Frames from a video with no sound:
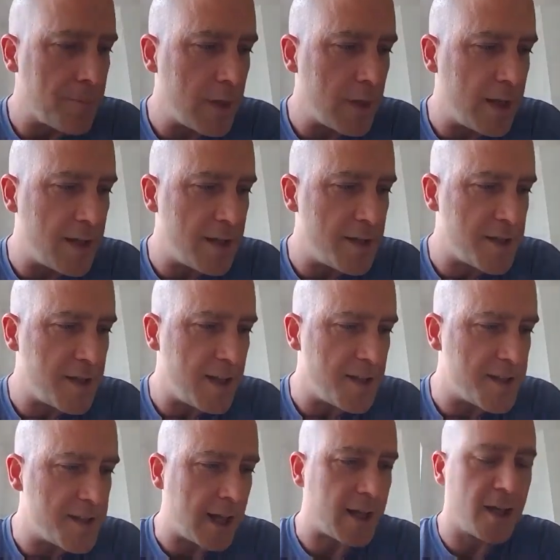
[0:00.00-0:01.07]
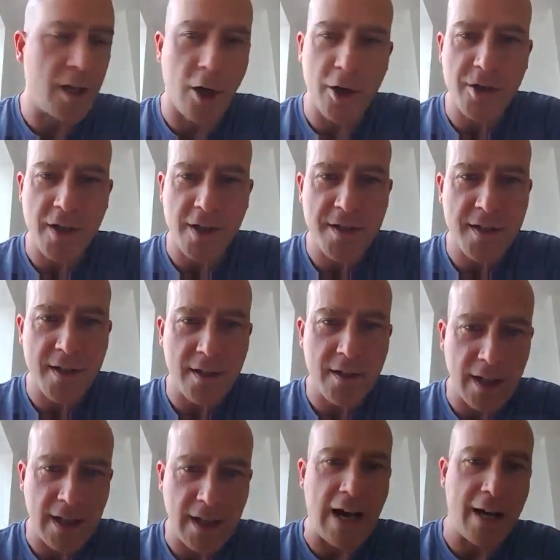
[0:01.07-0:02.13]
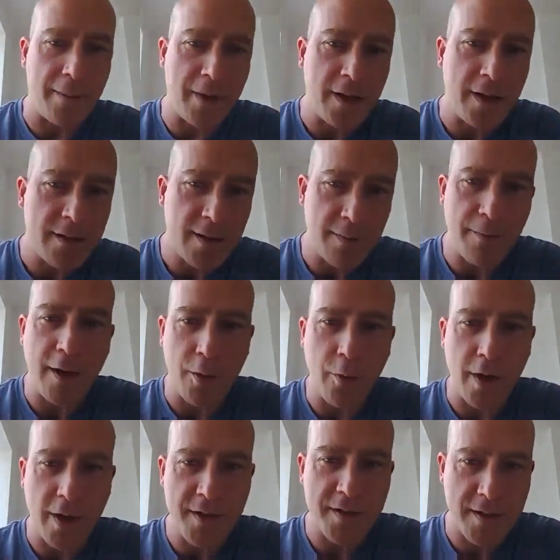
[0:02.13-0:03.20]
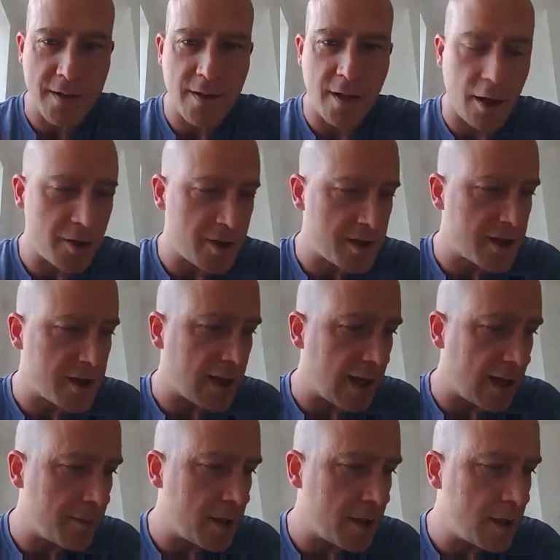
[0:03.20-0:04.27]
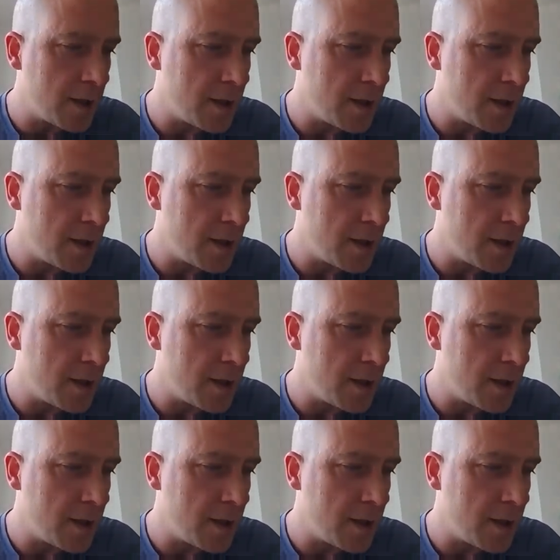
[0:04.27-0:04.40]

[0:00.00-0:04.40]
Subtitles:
It is the second largest economy, in many ways, the largest economy.